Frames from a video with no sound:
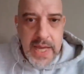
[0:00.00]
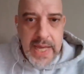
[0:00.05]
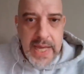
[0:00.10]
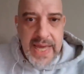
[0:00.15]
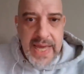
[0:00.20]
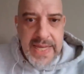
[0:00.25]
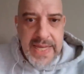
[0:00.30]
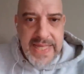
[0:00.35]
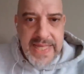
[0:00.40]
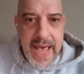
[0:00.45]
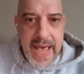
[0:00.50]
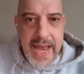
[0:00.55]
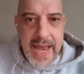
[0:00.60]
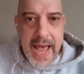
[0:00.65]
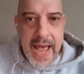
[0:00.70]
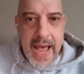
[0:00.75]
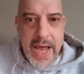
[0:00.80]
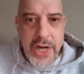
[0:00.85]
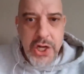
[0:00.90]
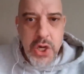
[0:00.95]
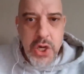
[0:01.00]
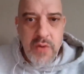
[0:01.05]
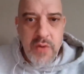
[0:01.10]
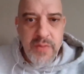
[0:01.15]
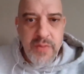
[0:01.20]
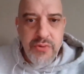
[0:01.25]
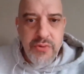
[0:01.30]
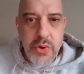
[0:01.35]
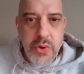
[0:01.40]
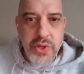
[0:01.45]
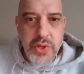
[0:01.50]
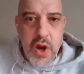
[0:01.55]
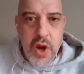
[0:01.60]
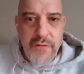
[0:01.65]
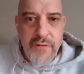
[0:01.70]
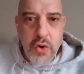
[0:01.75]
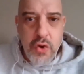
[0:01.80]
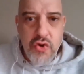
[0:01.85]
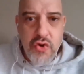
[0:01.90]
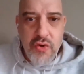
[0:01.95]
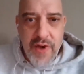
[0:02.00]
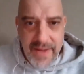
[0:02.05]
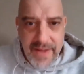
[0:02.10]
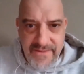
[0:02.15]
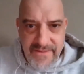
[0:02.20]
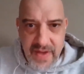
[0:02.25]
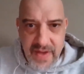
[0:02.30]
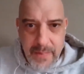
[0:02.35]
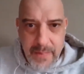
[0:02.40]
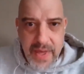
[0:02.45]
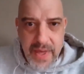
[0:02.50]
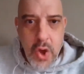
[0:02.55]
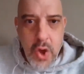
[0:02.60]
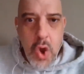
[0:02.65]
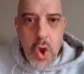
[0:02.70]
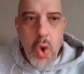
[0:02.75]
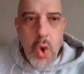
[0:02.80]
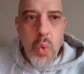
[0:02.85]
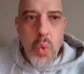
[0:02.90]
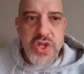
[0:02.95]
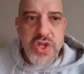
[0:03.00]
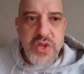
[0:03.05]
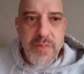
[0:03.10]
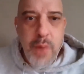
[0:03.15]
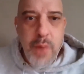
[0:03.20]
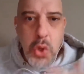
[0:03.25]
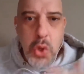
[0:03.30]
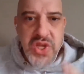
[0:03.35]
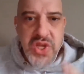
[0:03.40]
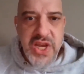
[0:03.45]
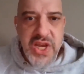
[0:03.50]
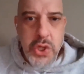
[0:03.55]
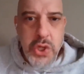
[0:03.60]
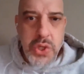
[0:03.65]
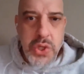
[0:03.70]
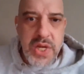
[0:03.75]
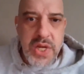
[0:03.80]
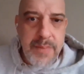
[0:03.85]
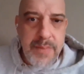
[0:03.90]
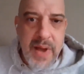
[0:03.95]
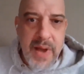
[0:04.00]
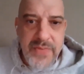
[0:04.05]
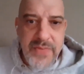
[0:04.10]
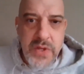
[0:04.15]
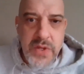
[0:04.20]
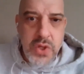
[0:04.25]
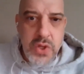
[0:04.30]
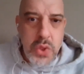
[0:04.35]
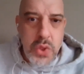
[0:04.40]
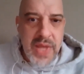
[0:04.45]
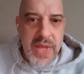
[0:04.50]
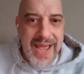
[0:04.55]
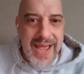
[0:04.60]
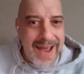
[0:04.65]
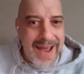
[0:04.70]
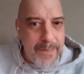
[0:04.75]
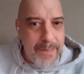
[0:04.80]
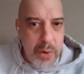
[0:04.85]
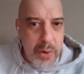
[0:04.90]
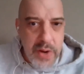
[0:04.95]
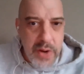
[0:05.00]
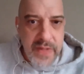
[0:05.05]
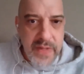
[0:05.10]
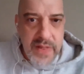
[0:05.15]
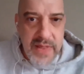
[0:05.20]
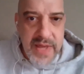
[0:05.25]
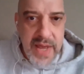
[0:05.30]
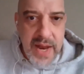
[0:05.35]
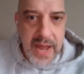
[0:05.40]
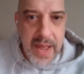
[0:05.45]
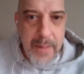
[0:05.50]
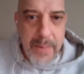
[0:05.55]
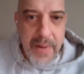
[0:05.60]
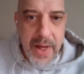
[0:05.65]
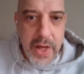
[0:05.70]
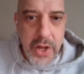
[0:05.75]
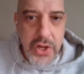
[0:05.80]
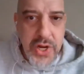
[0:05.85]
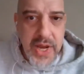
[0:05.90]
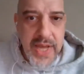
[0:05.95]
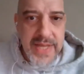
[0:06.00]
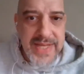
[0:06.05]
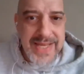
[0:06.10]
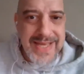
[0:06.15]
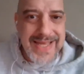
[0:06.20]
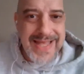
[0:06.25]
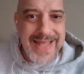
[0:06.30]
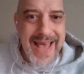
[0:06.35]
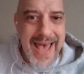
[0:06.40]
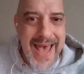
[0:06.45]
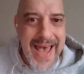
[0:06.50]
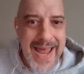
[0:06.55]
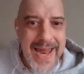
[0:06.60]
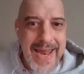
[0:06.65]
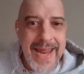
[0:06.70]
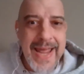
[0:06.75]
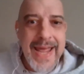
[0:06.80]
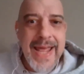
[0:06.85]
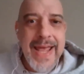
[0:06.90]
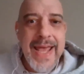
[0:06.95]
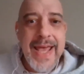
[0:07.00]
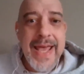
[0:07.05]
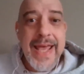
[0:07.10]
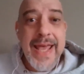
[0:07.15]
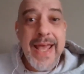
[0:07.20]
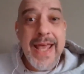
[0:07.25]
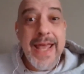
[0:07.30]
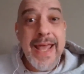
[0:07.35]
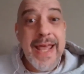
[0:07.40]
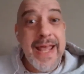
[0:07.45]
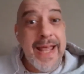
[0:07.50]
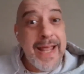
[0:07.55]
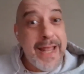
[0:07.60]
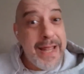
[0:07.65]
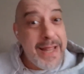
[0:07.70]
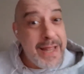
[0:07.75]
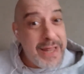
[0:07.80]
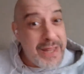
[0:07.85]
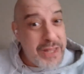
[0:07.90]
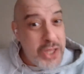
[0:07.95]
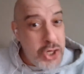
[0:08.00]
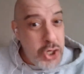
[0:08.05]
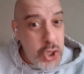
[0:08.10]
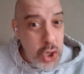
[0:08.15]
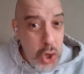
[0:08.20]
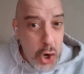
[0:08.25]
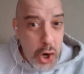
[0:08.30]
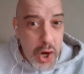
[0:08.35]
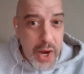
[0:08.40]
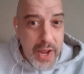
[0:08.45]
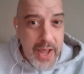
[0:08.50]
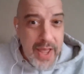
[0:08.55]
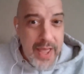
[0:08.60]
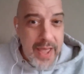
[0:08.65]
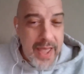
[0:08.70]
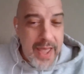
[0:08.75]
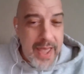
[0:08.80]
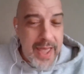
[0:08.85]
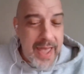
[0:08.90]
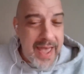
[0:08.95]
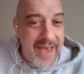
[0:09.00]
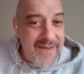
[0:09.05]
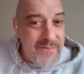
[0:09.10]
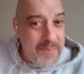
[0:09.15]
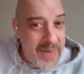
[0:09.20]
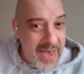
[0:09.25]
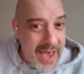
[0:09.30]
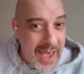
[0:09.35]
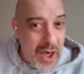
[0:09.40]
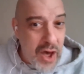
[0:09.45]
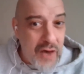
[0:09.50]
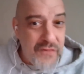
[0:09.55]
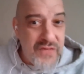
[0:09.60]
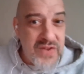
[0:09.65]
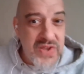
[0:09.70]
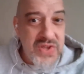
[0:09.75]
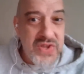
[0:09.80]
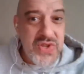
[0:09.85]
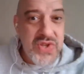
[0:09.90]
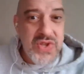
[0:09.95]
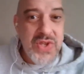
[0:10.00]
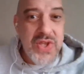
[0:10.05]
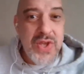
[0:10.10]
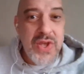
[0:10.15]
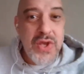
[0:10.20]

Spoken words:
he's the head honcho of the Bruno Scarfo crime family. What's most interesting about this news, I kind of buried the lead, I apologize, is that the New York FBI office